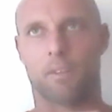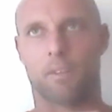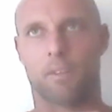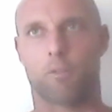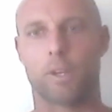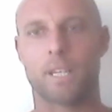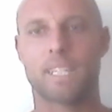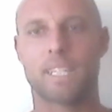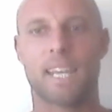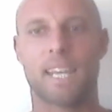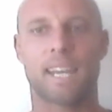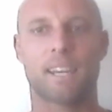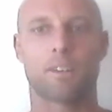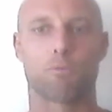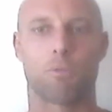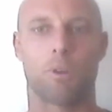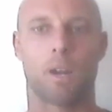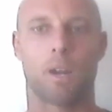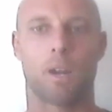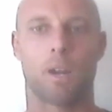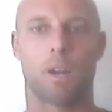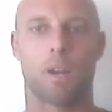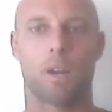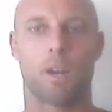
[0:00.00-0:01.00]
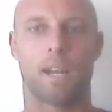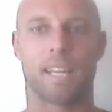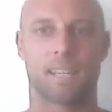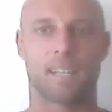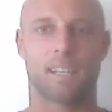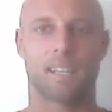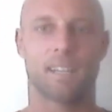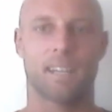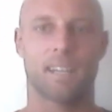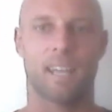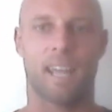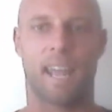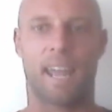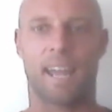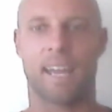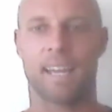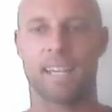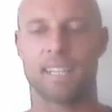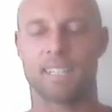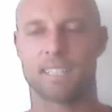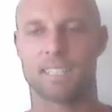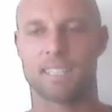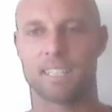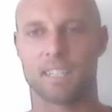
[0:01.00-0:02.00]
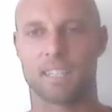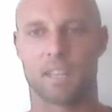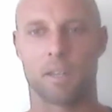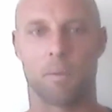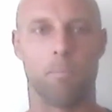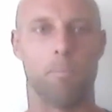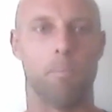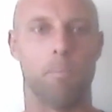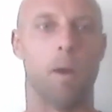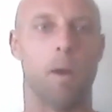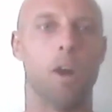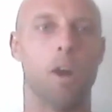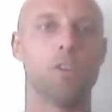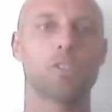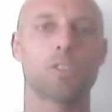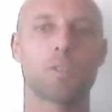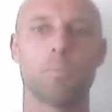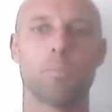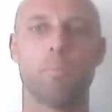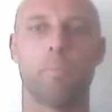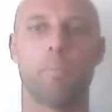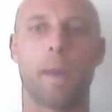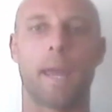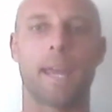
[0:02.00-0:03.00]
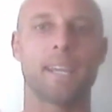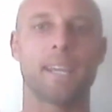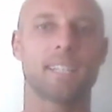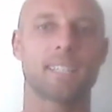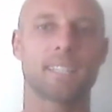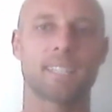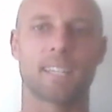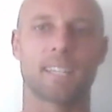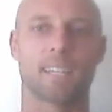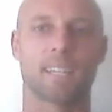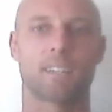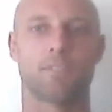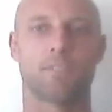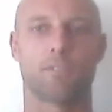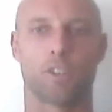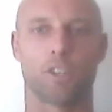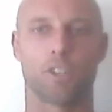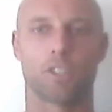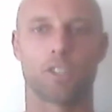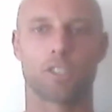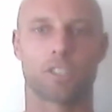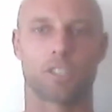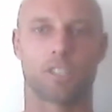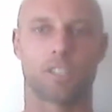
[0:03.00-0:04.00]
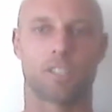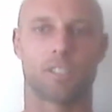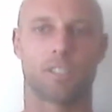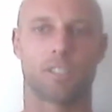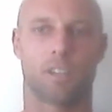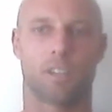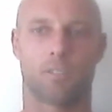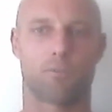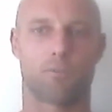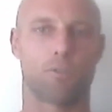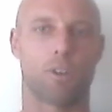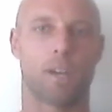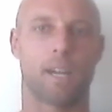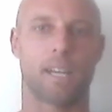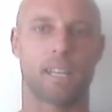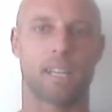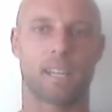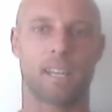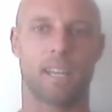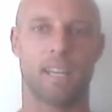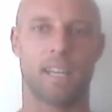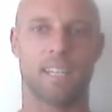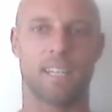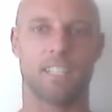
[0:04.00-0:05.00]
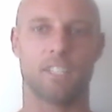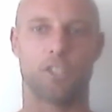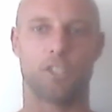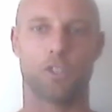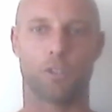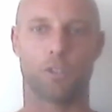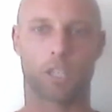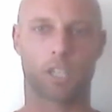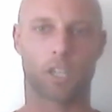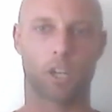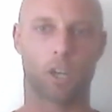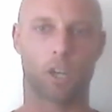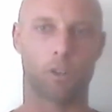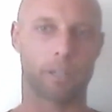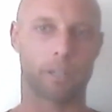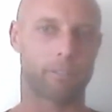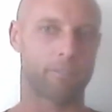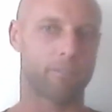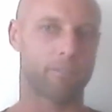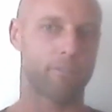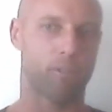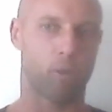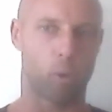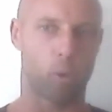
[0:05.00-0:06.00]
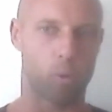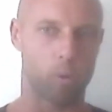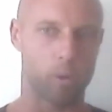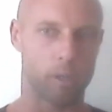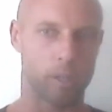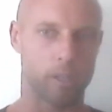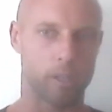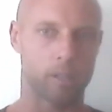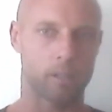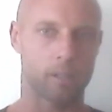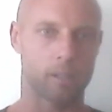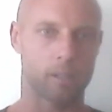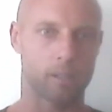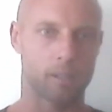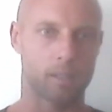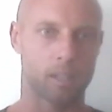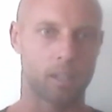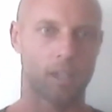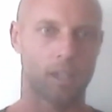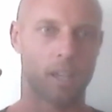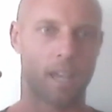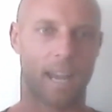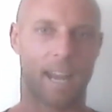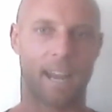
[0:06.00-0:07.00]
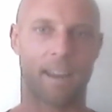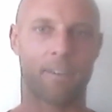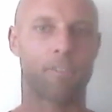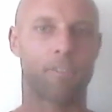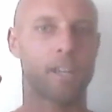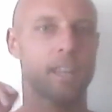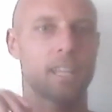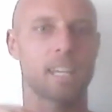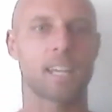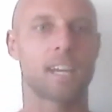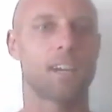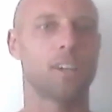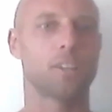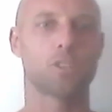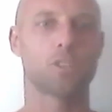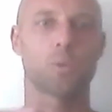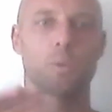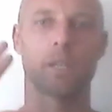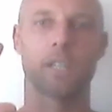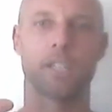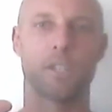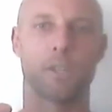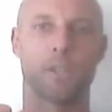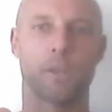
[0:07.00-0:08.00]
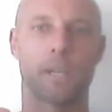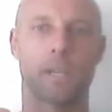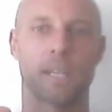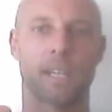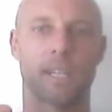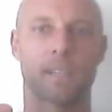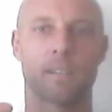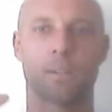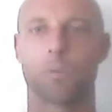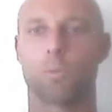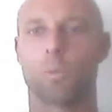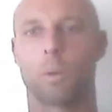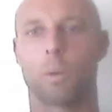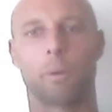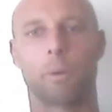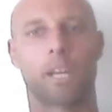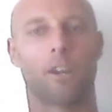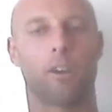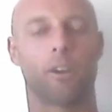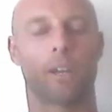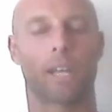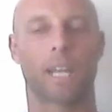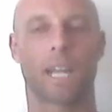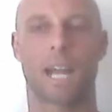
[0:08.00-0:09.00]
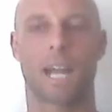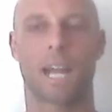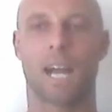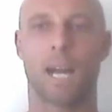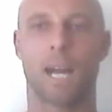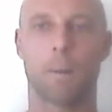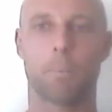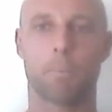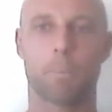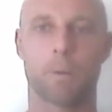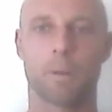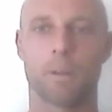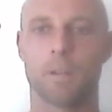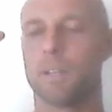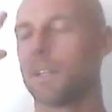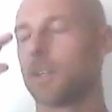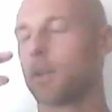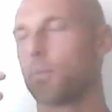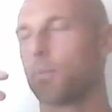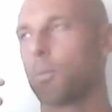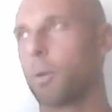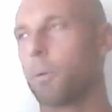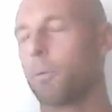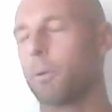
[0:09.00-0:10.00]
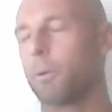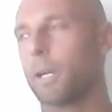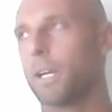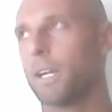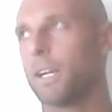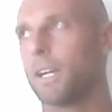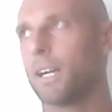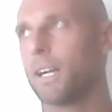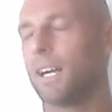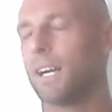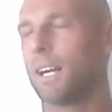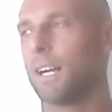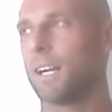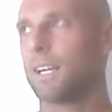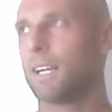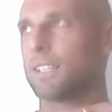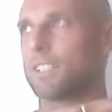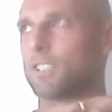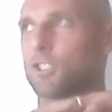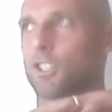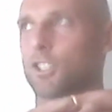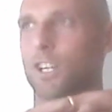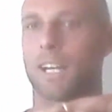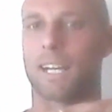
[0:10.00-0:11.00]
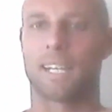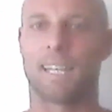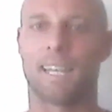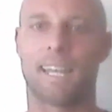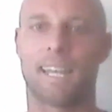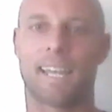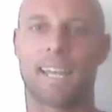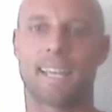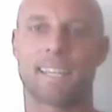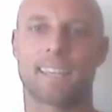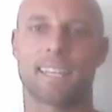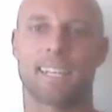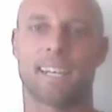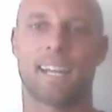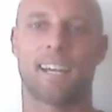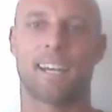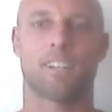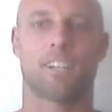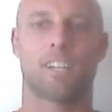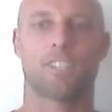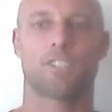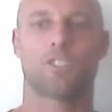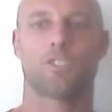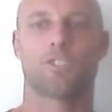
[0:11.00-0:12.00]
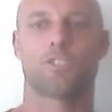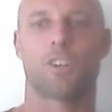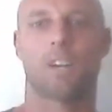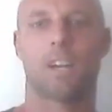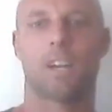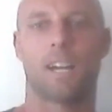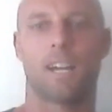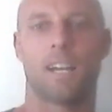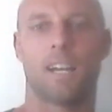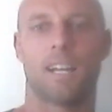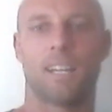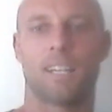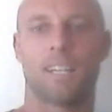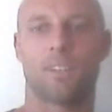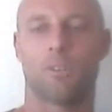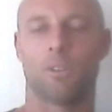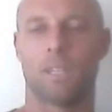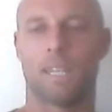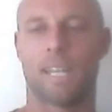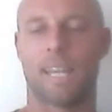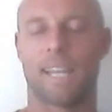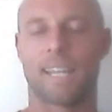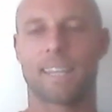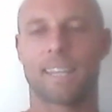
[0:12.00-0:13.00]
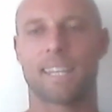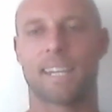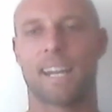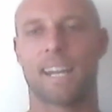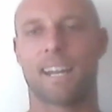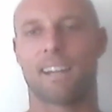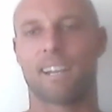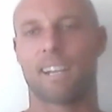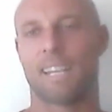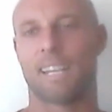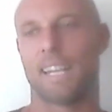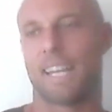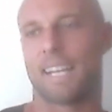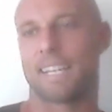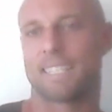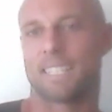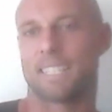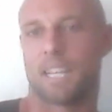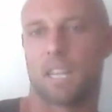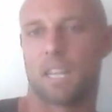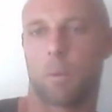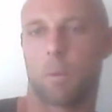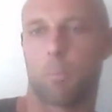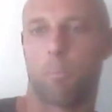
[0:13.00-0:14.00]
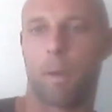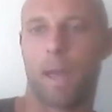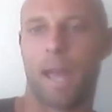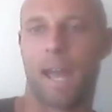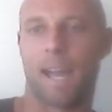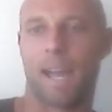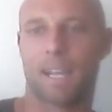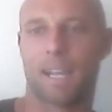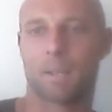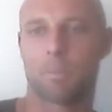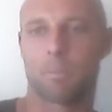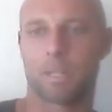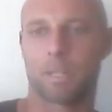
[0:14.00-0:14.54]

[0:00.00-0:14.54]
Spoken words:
if we take running as the most basic version of running, is you're going forward. Everything else we're doing when we're going up, when we're trying to lengthen out our stride or lengthen out our legs at the back,